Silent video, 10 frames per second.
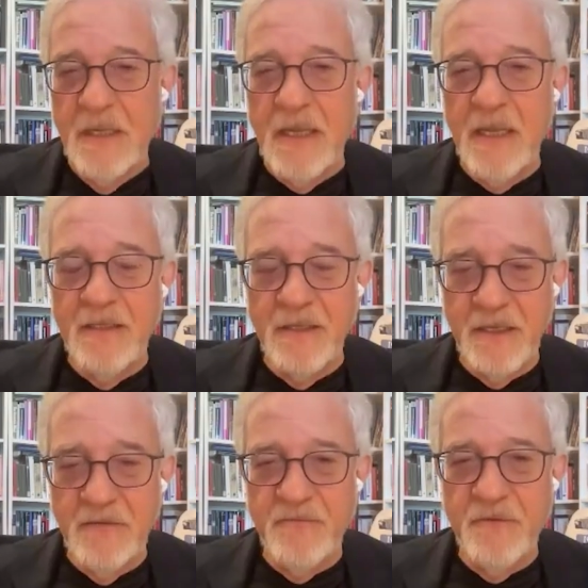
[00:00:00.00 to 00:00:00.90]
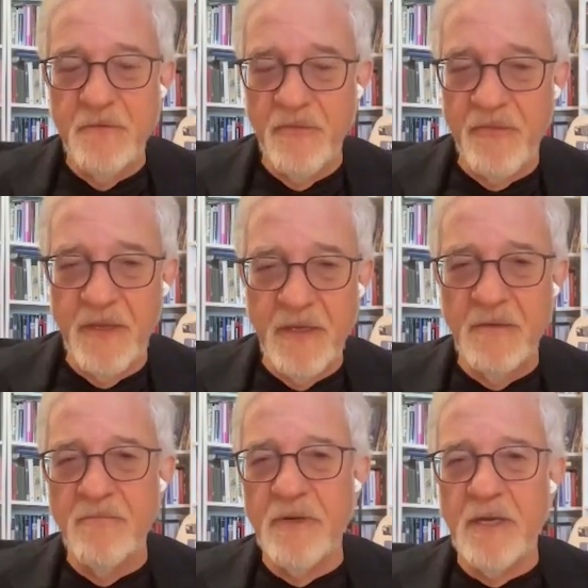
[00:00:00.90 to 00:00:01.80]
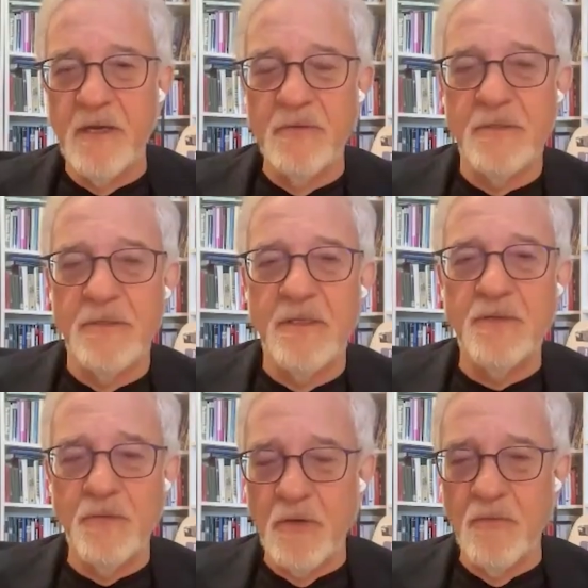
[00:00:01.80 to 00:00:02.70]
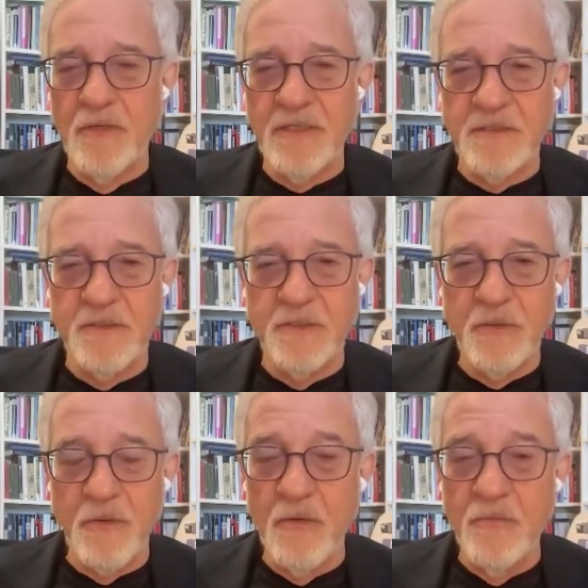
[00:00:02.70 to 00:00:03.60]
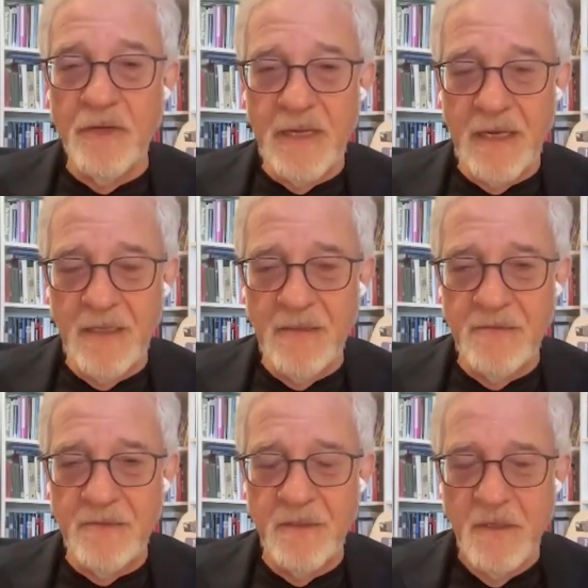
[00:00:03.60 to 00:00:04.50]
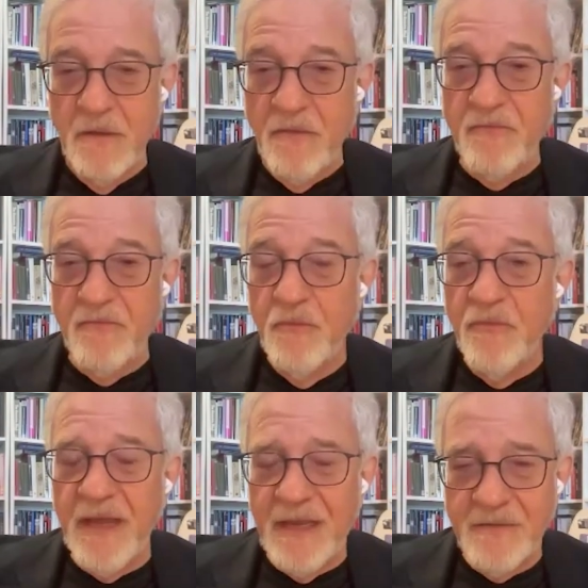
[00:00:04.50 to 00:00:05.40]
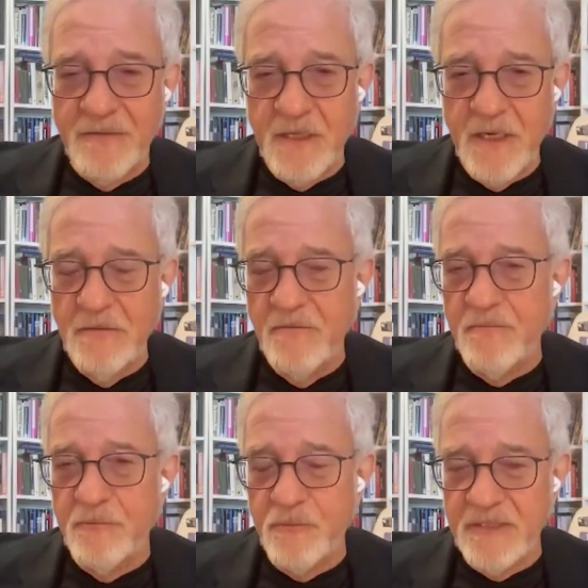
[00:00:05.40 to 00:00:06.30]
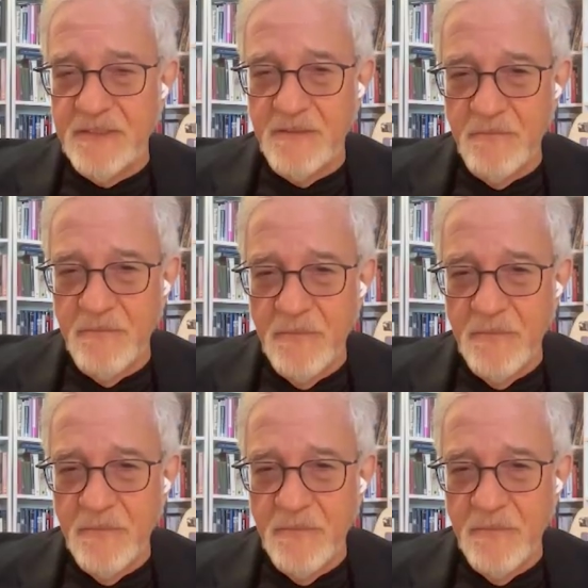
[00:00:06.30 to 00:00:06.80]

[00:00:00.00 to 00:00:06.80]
And if you think about your own history, your own reality through that kind of prism,